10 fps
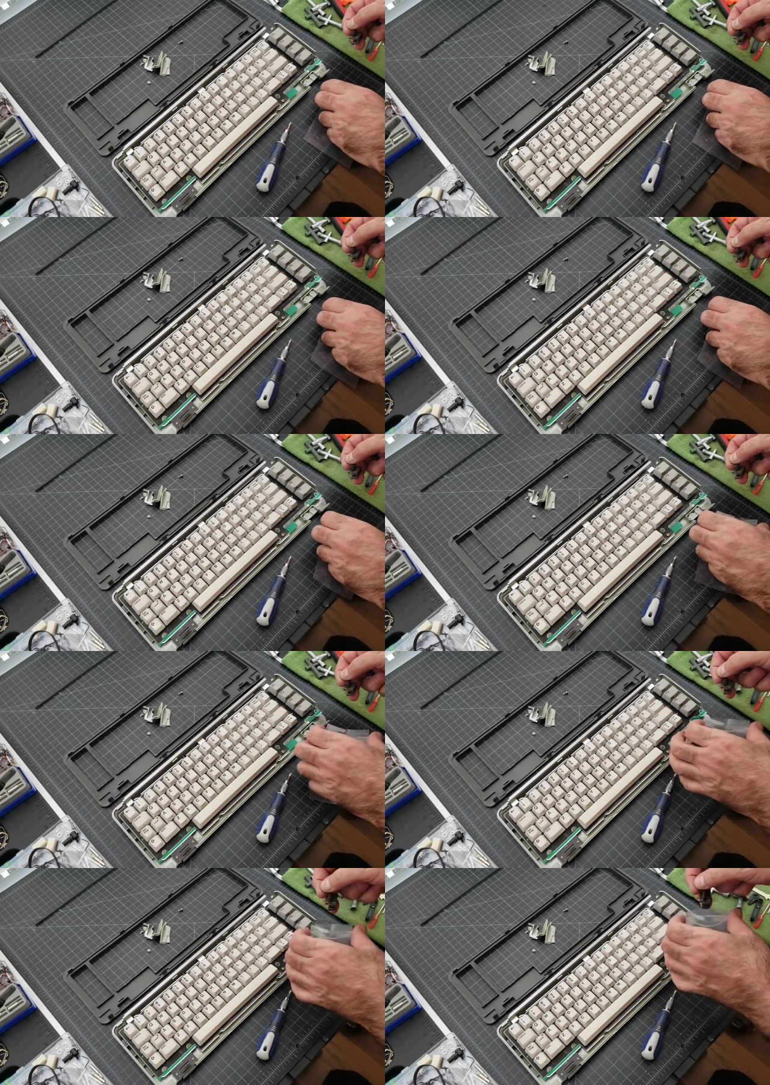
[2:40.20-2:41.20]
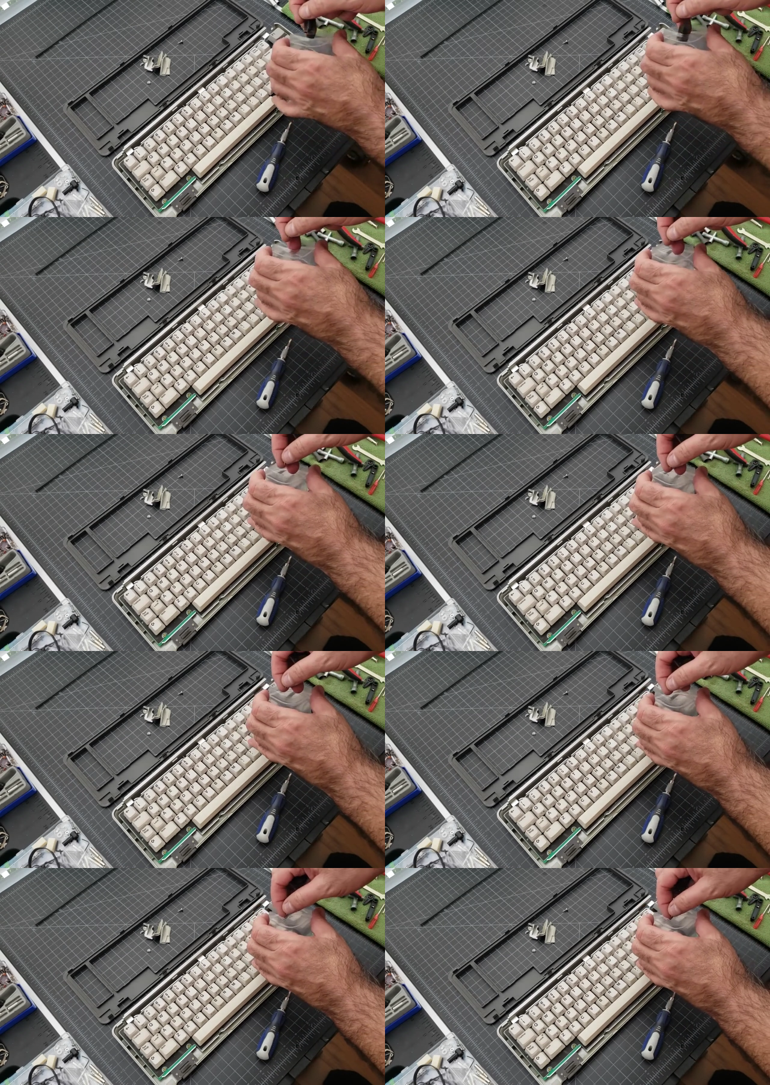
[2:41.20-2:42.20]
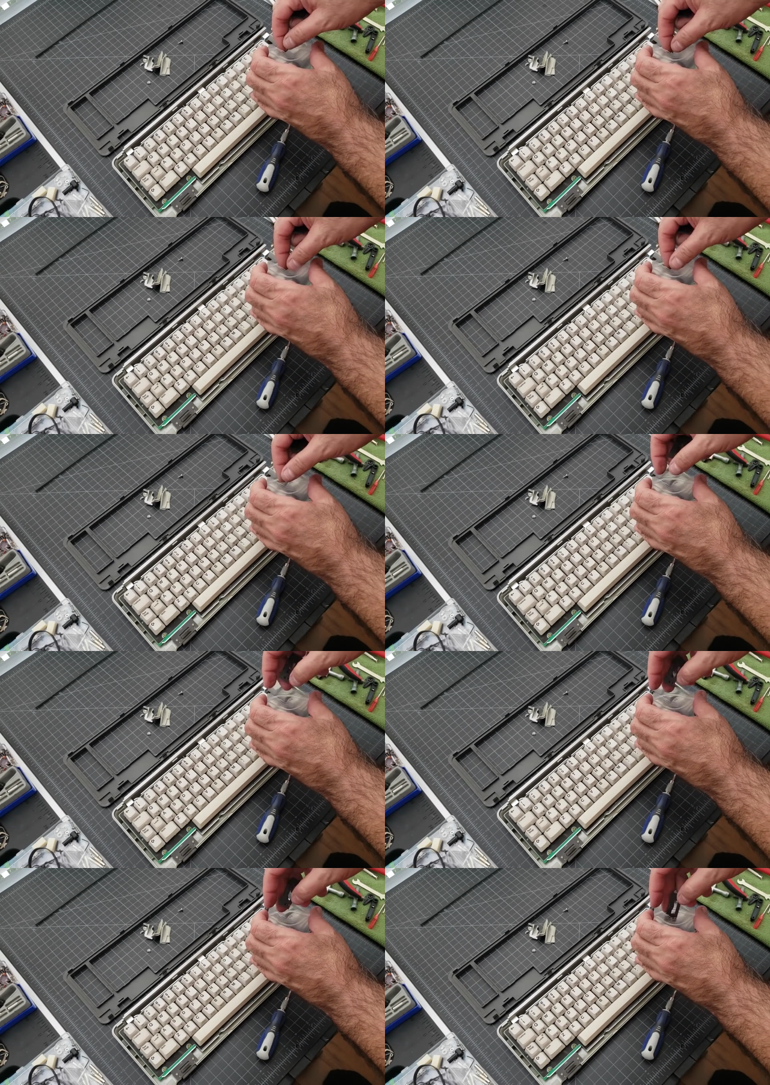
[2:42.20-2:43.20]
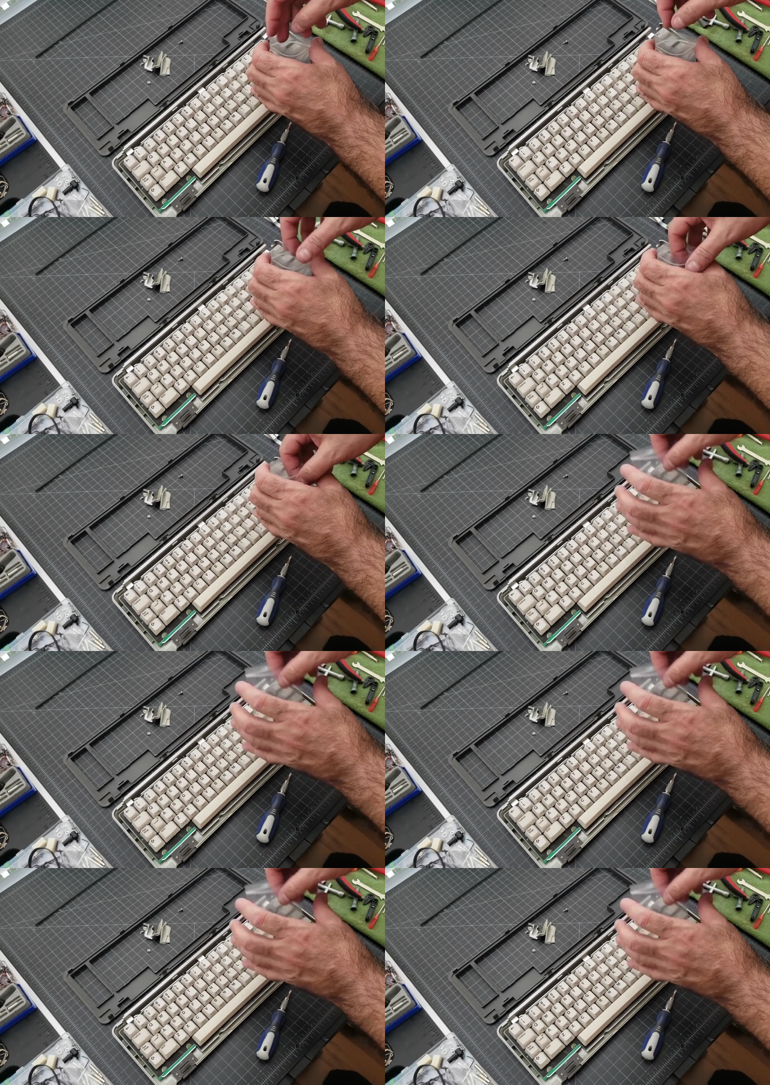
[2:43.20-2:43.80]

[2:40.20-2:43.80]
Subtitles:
(no speaker visible)